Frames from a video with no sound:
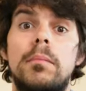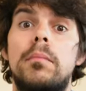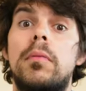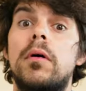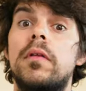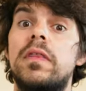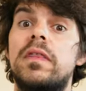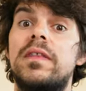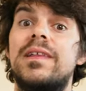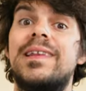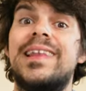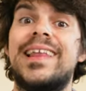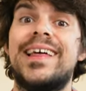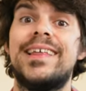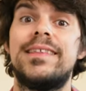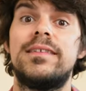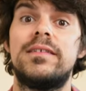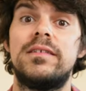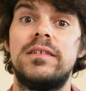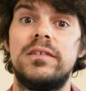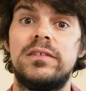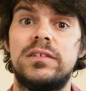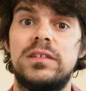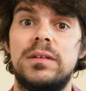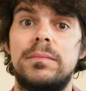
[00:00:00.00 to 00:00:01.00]
Both the lens
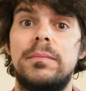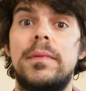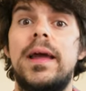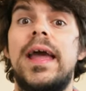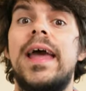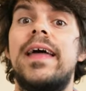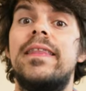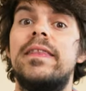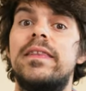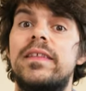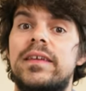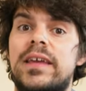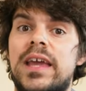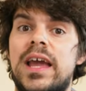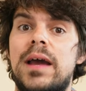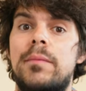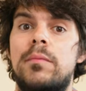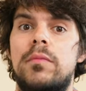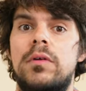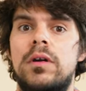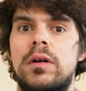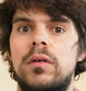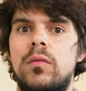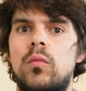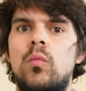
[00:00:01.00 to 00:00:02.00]
system and the
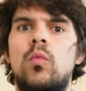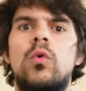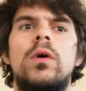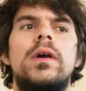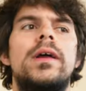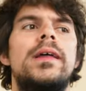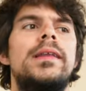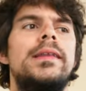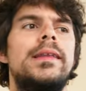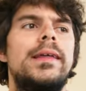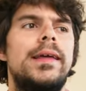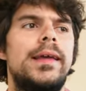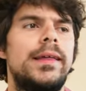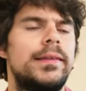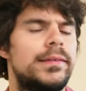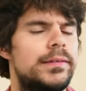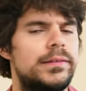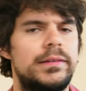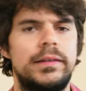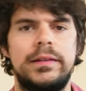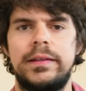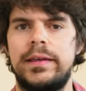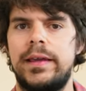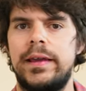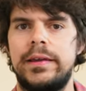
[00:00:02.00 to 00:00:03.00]
camera were an
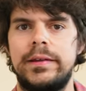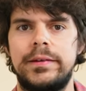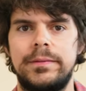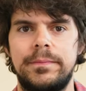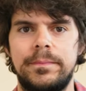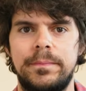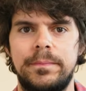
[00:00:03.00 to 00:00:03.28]
instant hit.